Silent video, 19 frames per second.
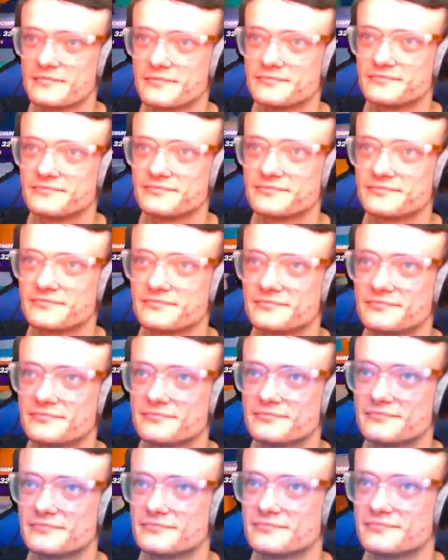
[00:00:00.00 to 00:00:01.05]

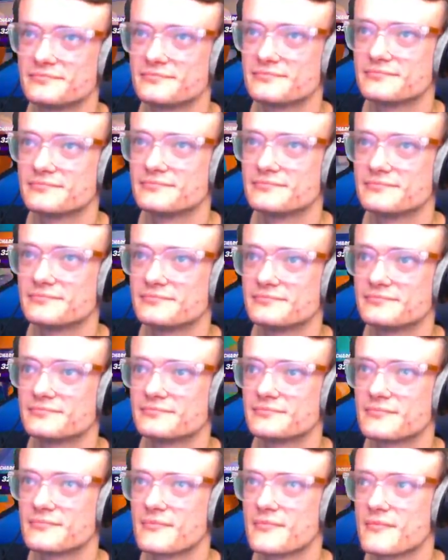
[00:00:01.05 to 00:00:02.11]
Nice.
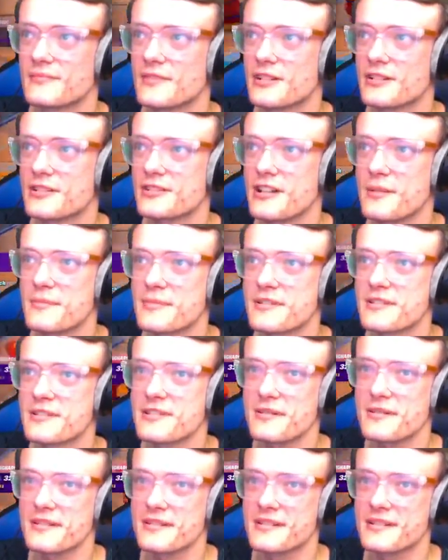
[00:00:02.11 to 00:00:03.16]
You got time to
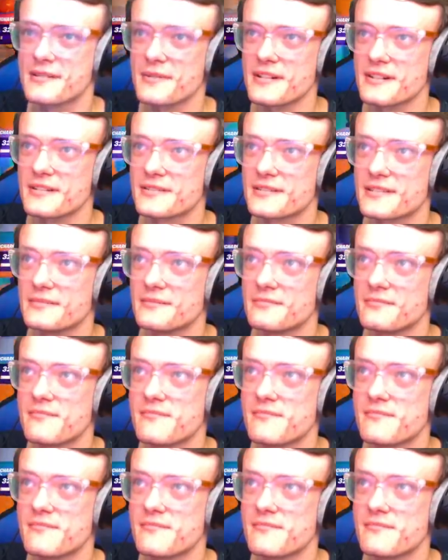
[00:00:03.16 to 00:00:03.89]
as well, it. Dan.